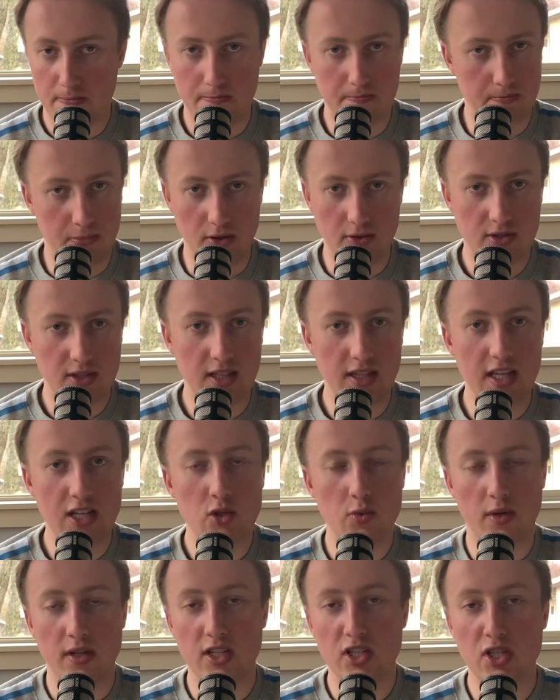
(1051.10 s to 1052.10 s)
posting these
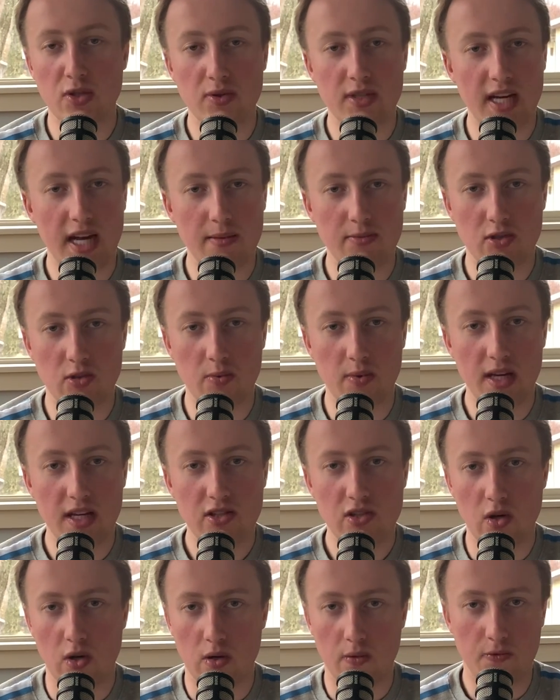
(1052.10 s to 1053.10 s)
one to two times a week.
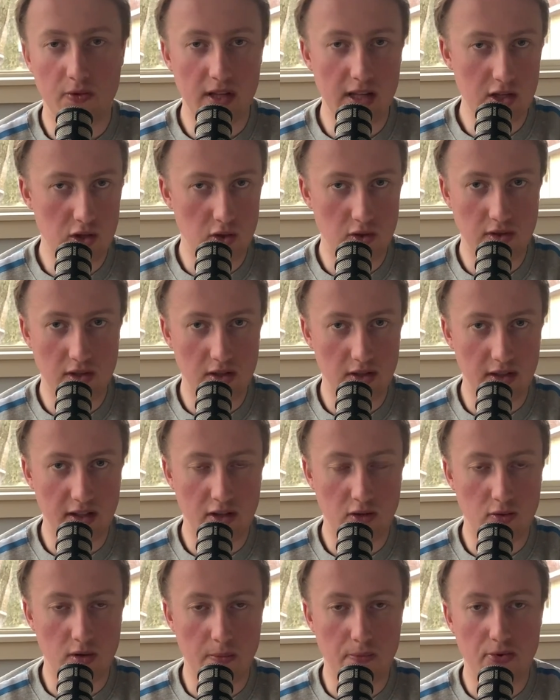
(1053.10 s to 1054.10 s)
So hopefully this was your
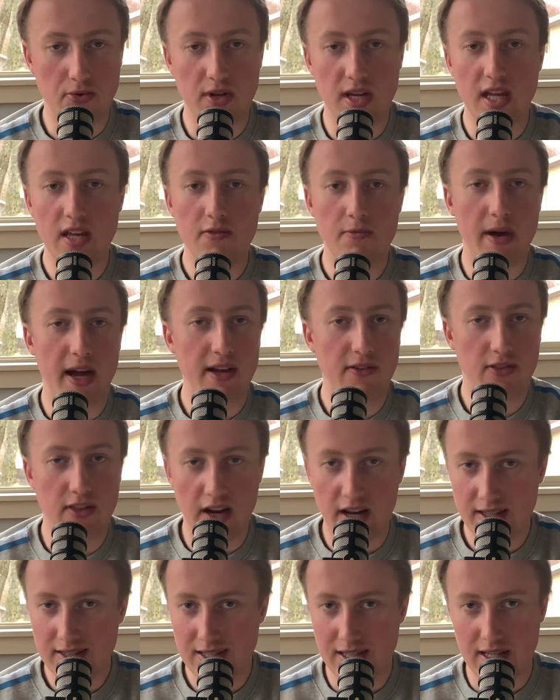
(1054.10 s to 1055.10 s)
little reprieve. My
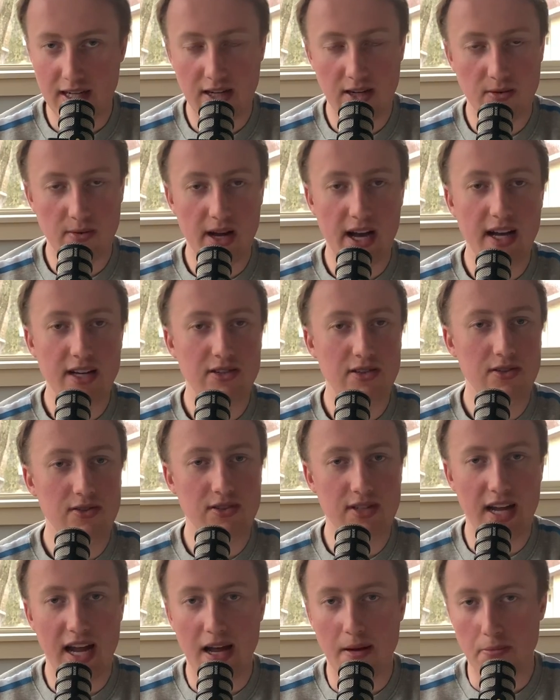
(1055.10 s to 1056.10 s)
thoughts on Aaron Rodgers,
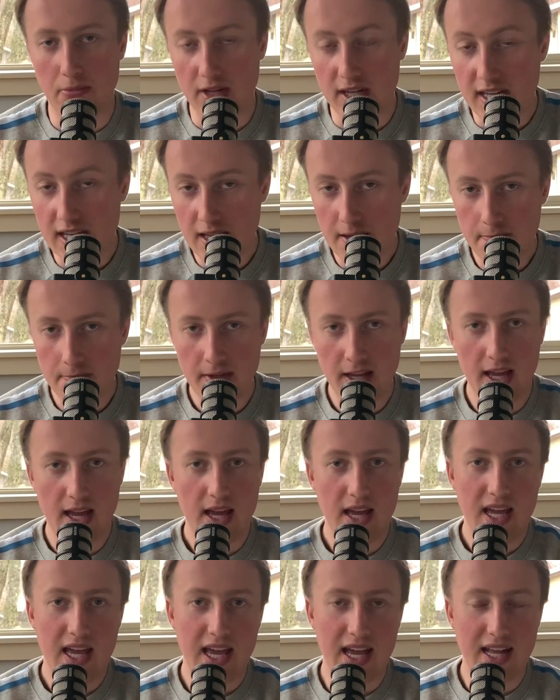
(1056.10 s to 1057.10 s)
Tom Brady.
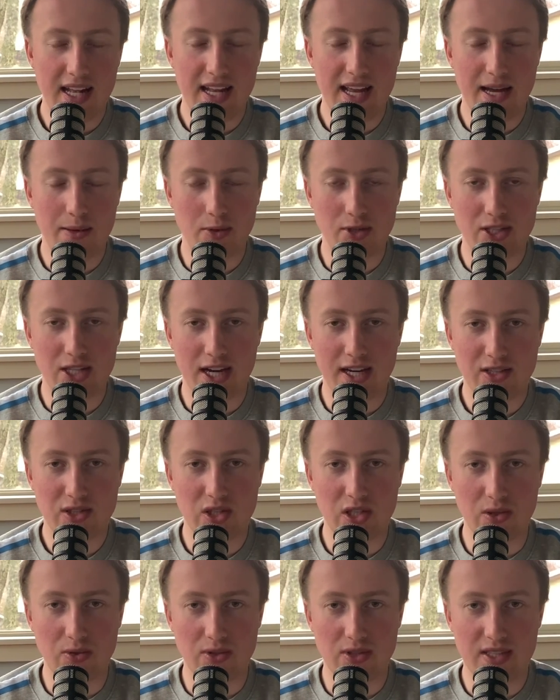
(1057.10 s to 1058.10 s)
And uh, we'll talk
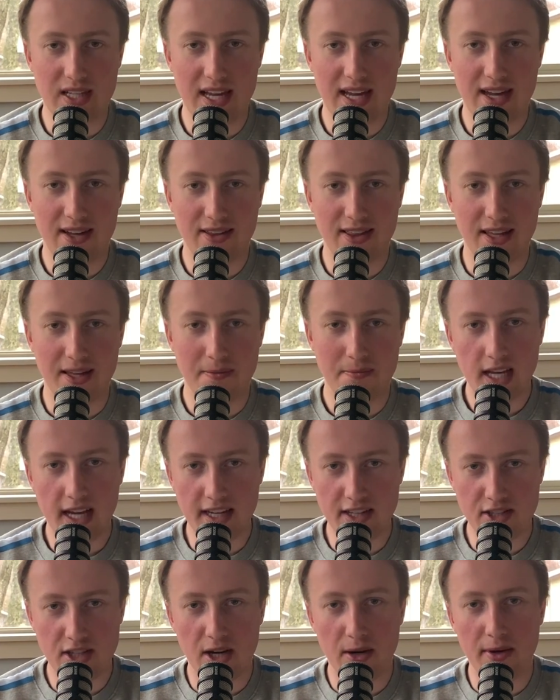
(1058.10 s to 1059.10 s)
soon. Stay healthy. And
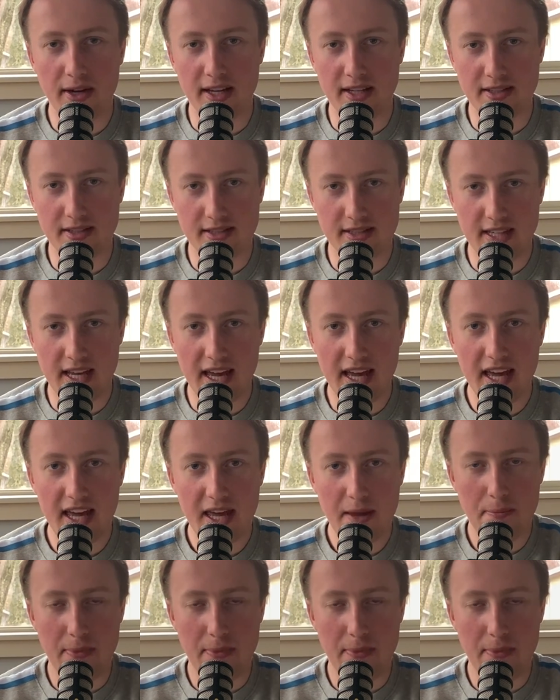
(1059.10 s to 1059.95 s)
as always, stay